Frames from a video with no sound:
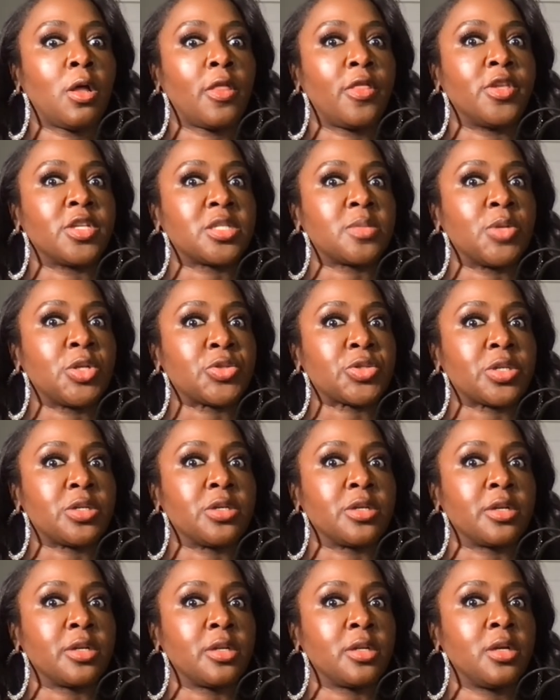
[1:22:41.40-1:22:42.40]
this smells
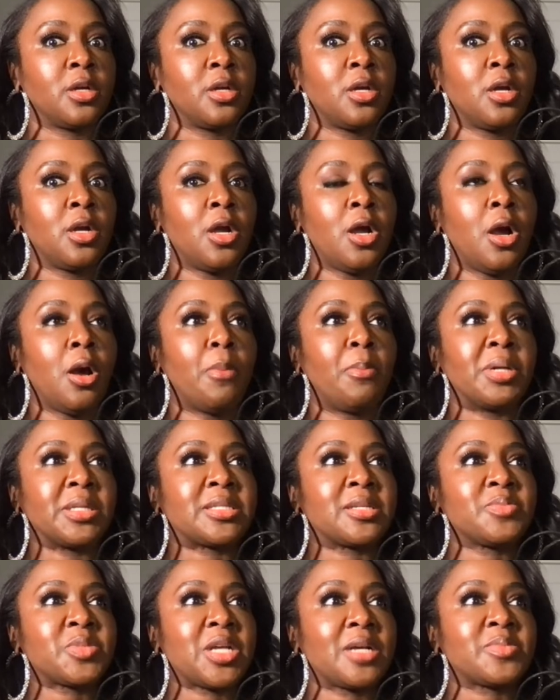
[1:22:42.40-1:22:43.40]
good. But
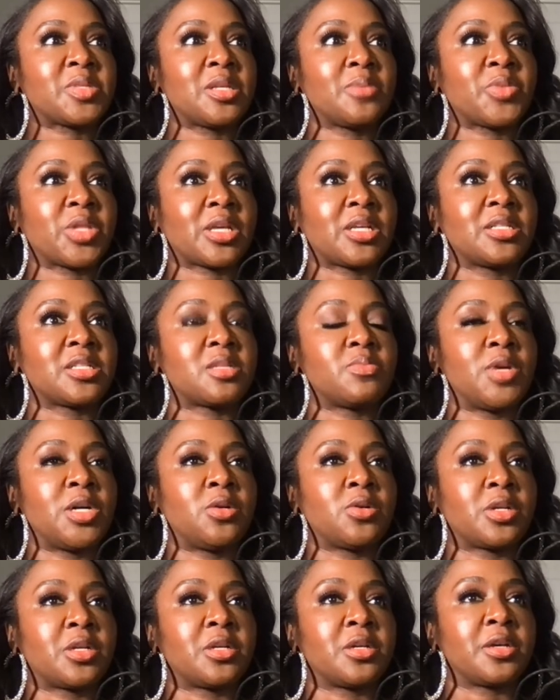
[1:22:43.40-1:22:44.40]
sometimes something can
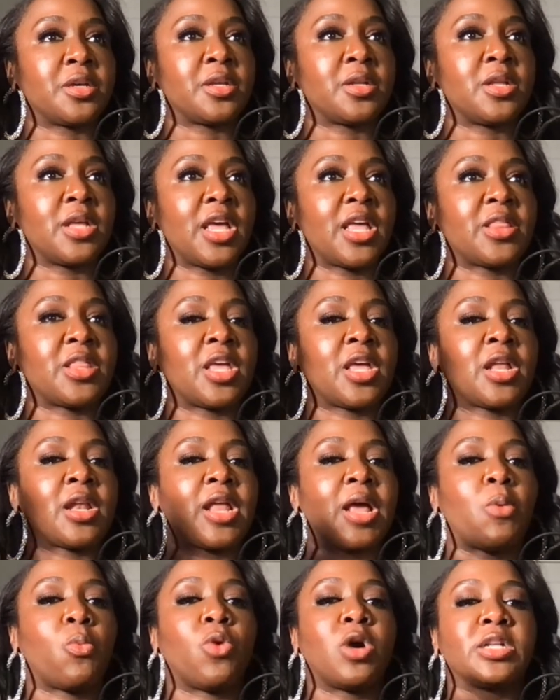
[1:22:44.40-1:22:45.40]
smell good, and then
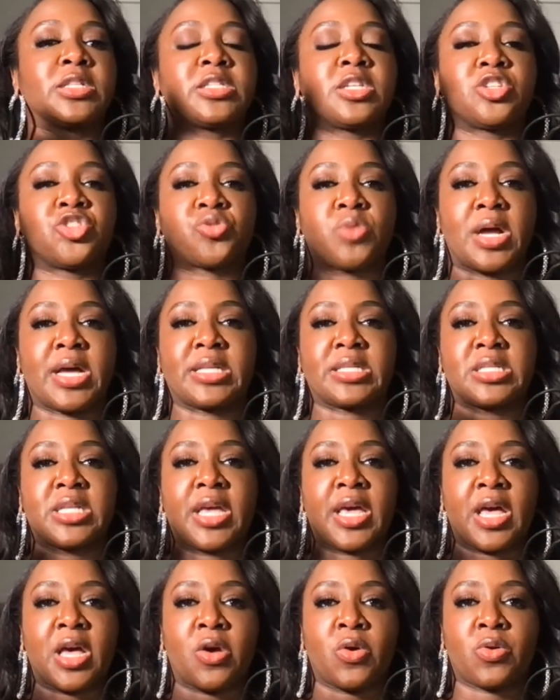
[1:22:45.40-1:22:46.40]
once it dries
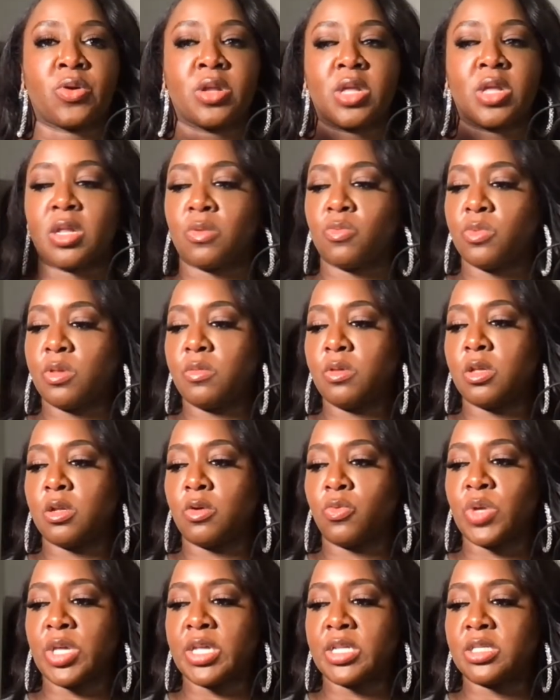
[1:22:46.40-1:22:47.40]
down, and you know
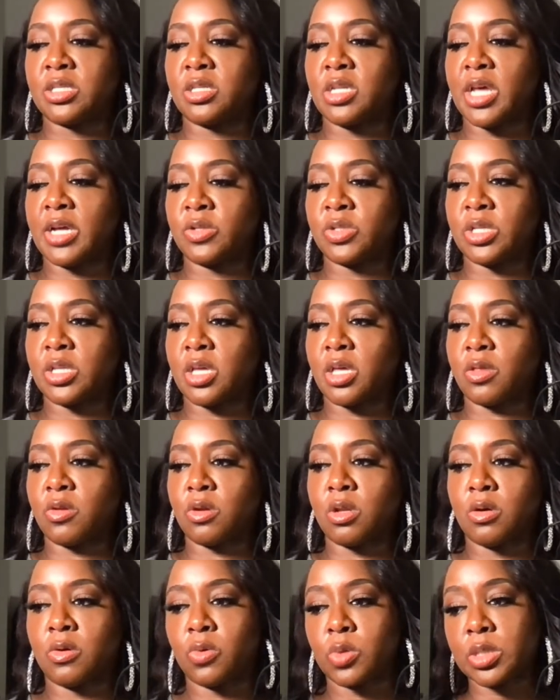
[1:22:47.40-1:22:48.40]
we get down to the other
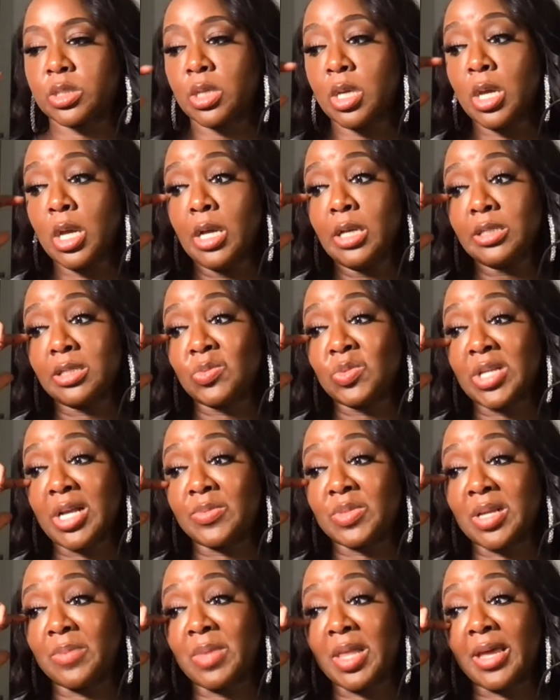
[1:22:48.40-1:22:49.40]
notes, sometimes
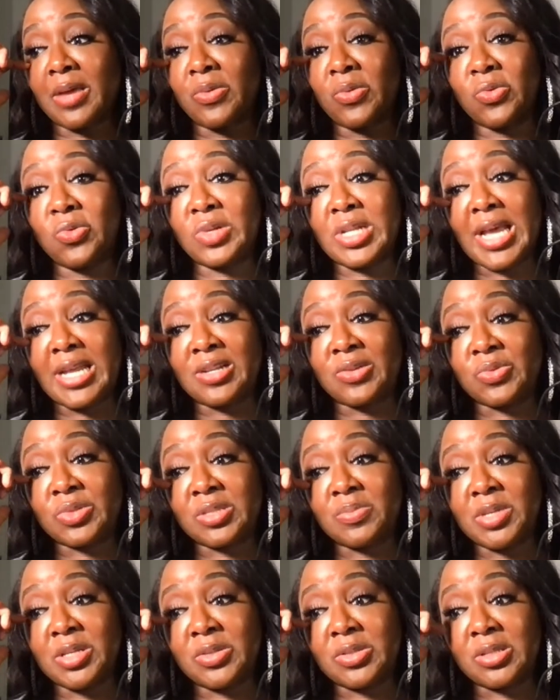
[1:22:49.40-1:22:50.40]
I'm like, "Ooh, that don't
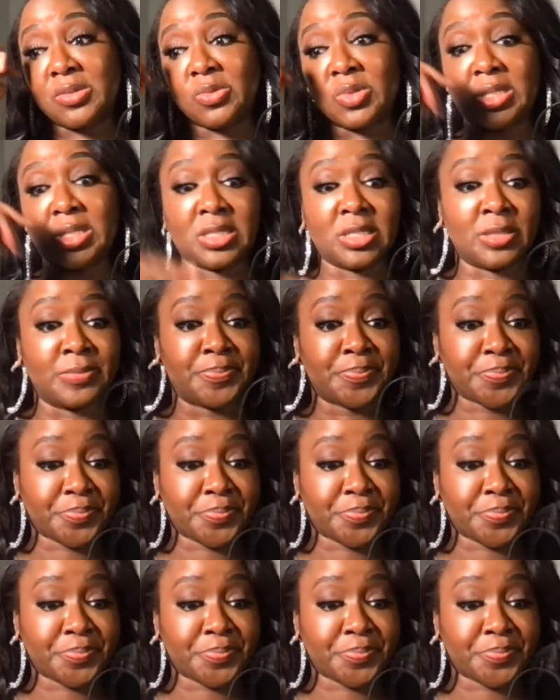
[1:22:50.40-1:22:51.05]
smell so good."